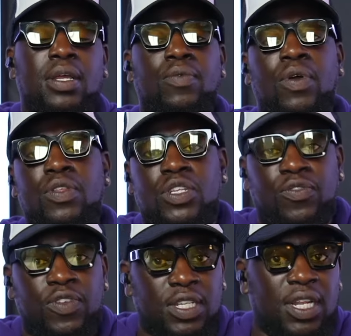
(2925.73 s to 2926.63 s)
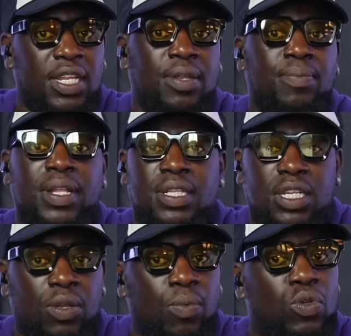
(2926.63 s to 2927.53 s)
whether it's physically, mentally,
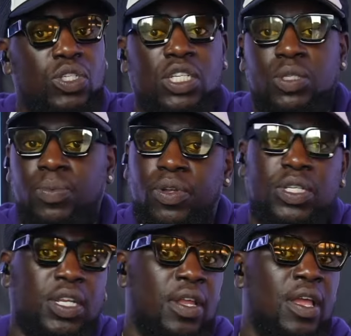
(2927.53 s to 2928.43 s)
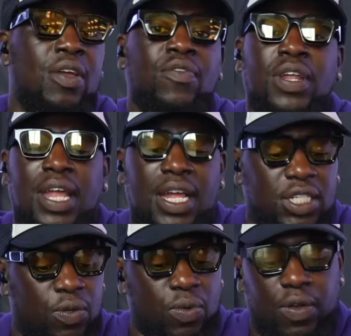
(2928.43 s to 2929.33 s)
emotionally, spiritually,
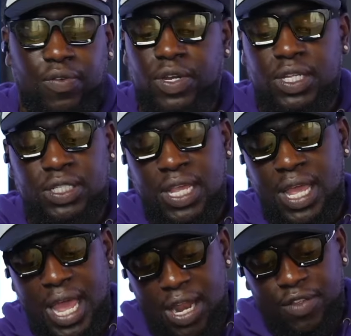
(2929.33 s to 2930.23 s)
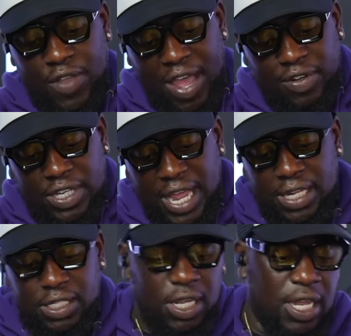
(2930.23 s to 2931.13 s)
financially, whatever it is. And if you have a
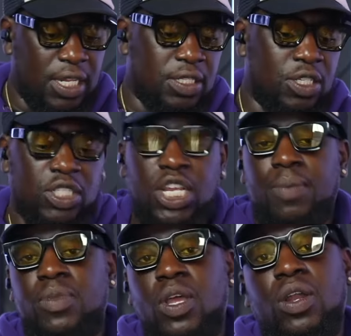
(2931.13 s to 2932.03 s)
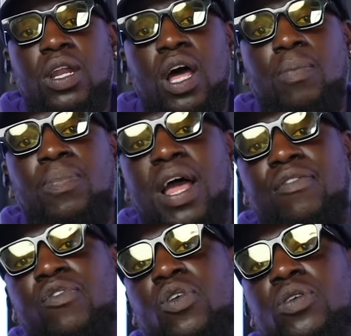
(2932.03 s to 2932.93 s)
chance, you can check me out on all
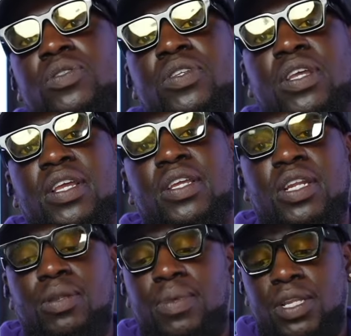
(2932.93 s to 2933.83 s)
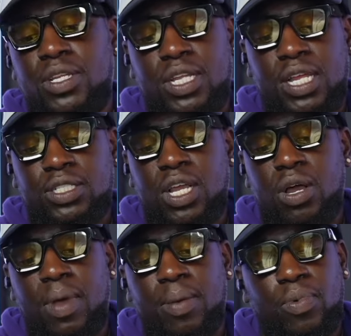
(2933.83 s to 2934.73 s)
platforms. You know what I mean? Check out
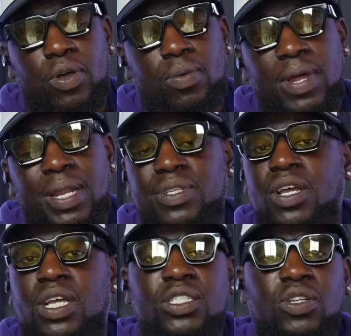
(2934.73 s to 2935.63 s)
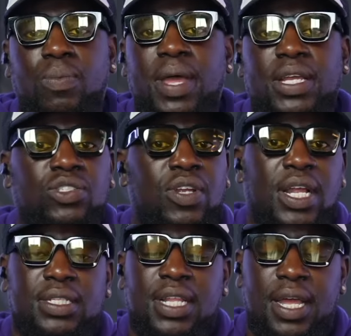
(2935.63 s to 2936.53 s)
my book. My name is Augustine Obeng, straight
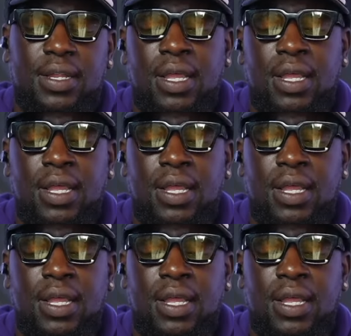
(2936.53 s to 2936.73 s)
like that.